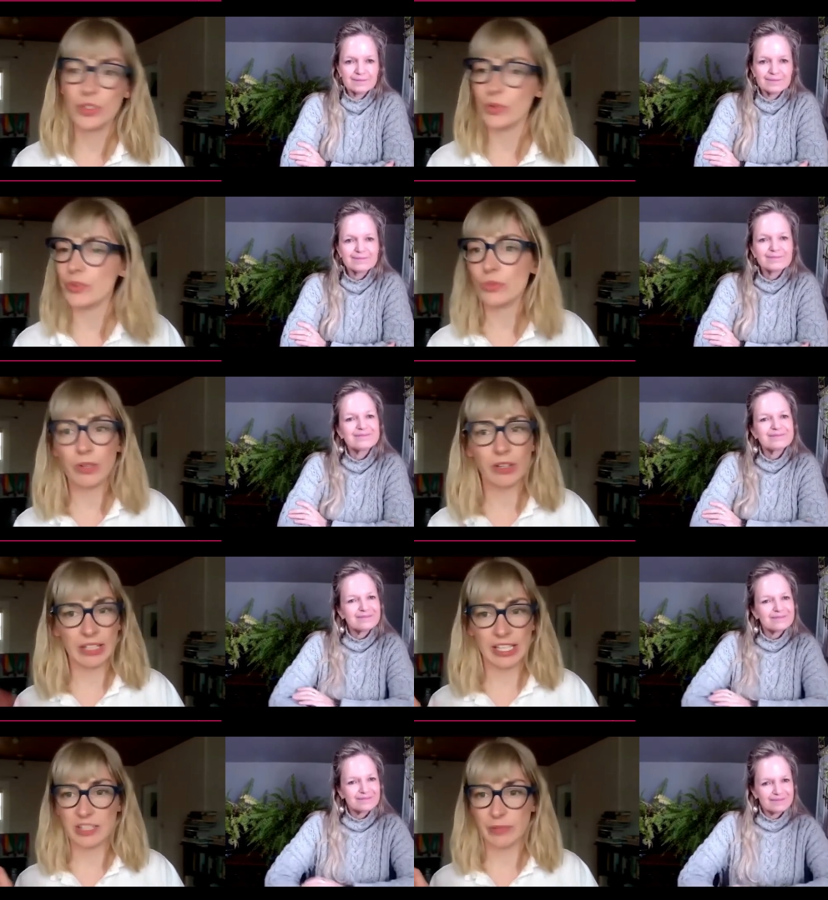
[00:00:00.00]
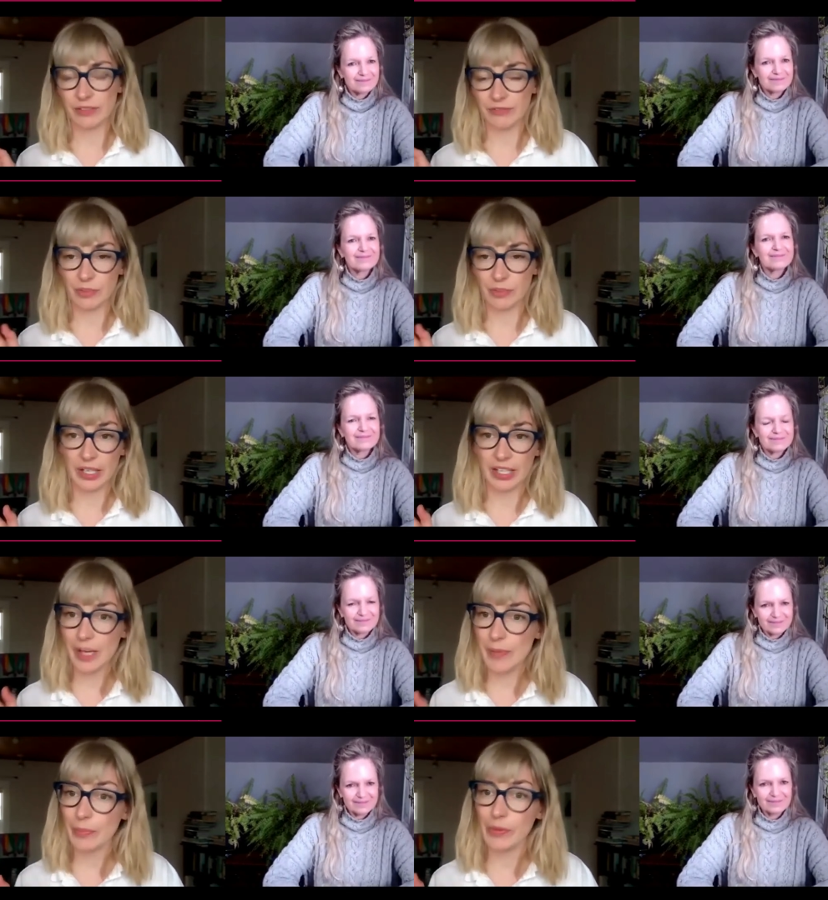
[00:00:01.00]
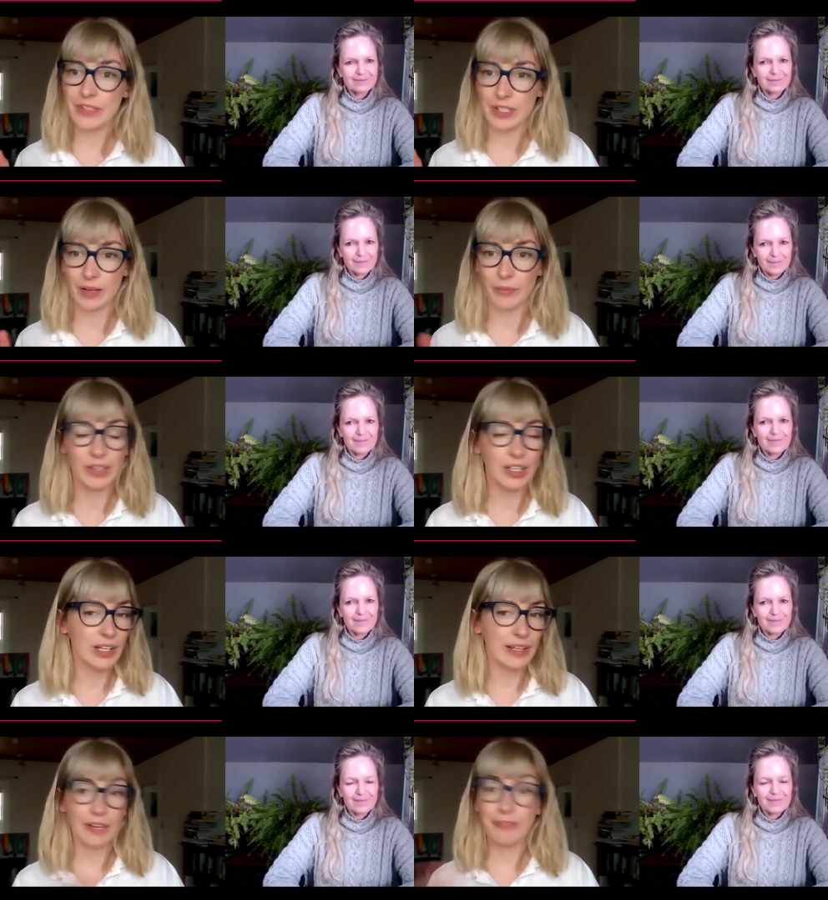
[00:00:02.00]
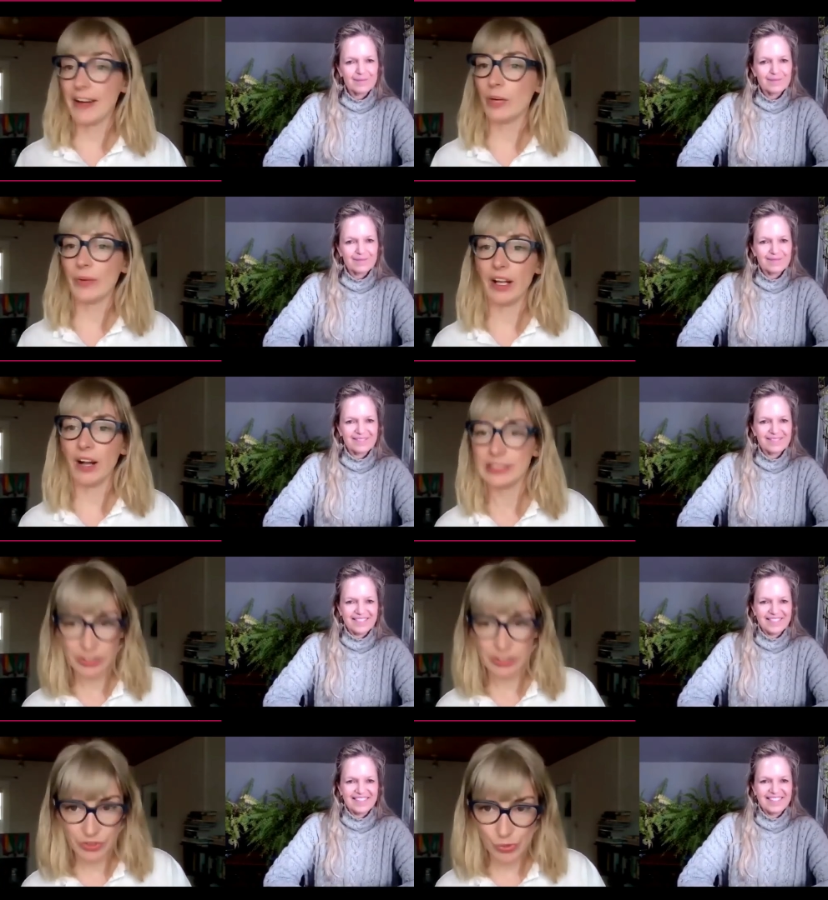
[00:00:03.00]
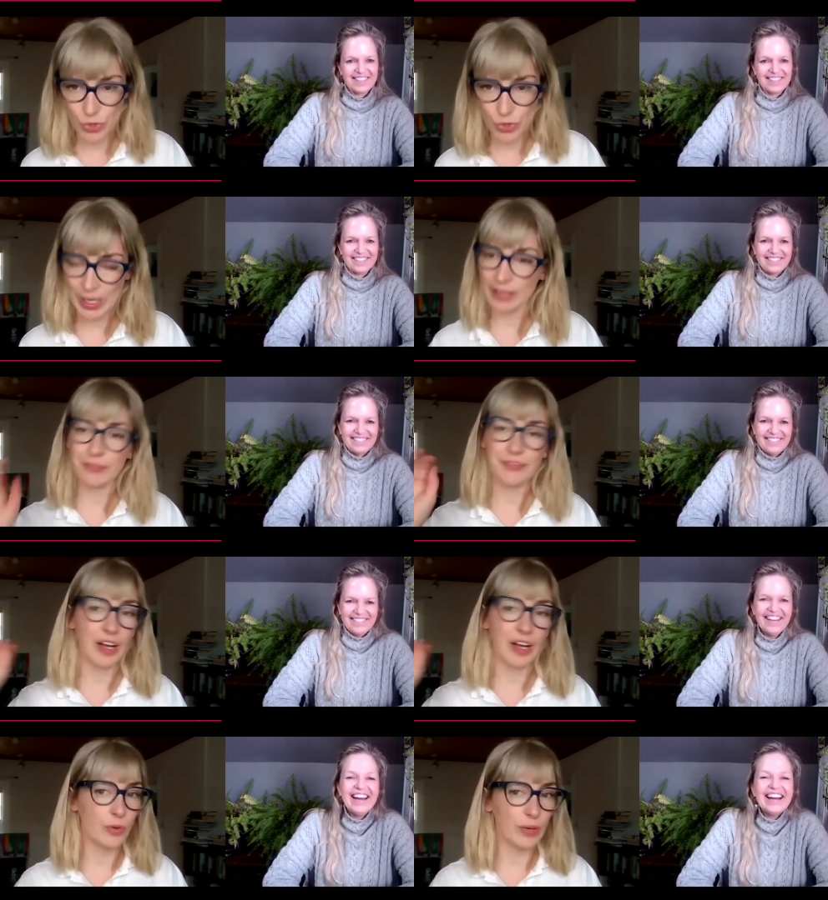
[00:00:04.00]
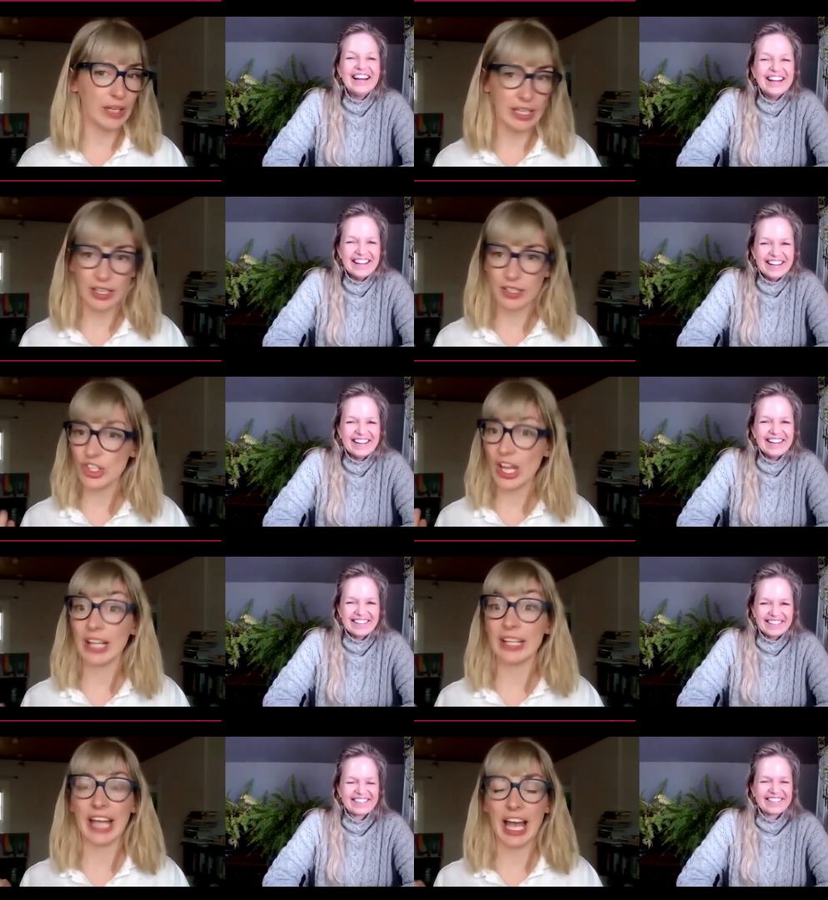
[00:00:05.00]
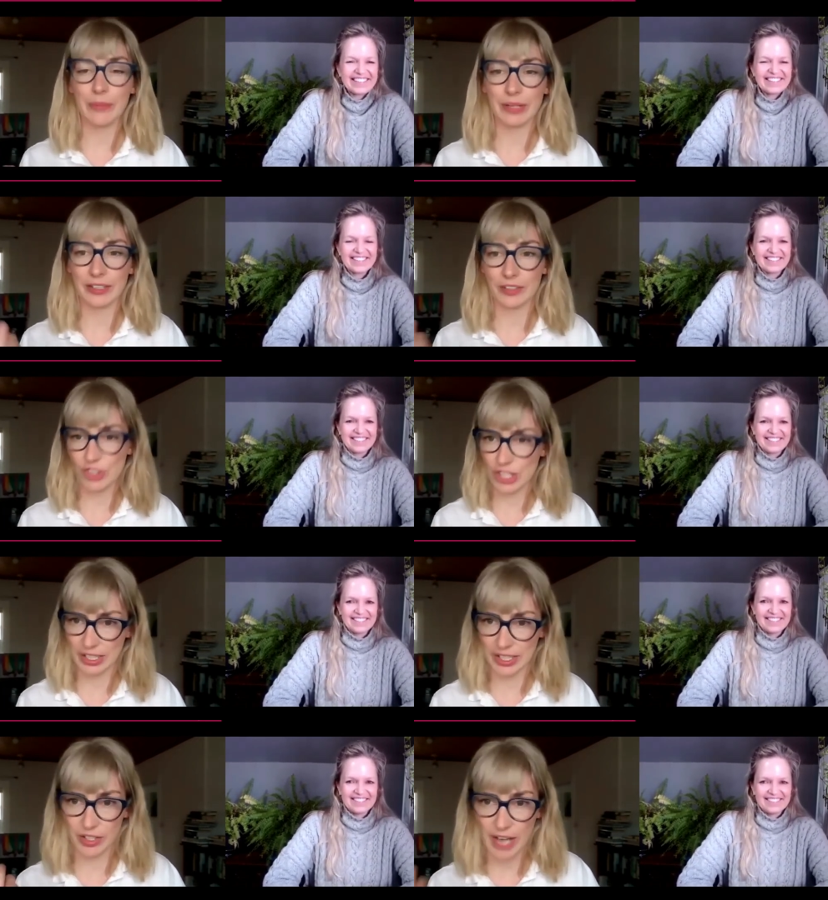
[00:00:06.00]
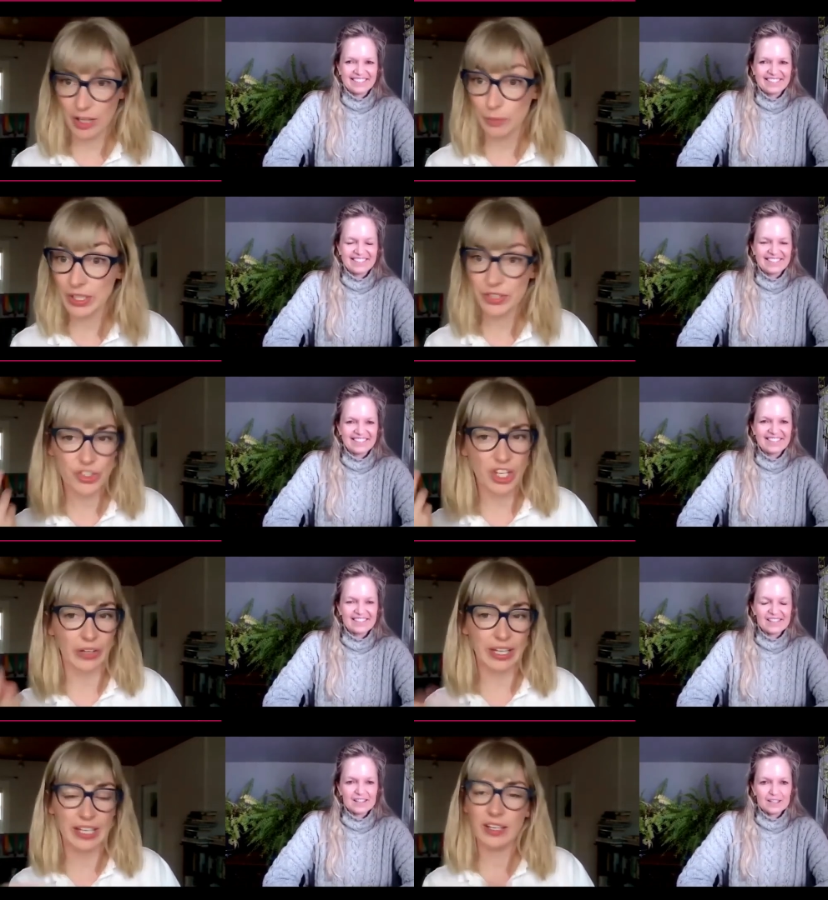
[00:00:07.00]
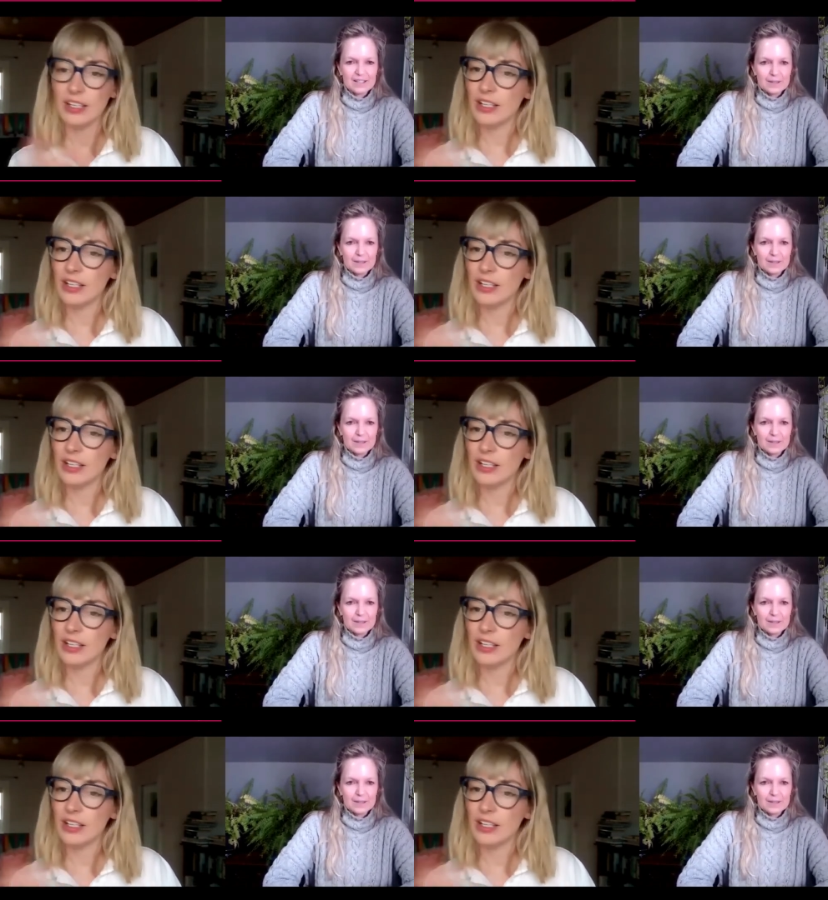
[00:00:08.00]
Speaker 1: So it was really easy for me to come up with some like a fireweed cocktail, no sweat, fireweed jelly, habanero jelly, or jalapeno jelly.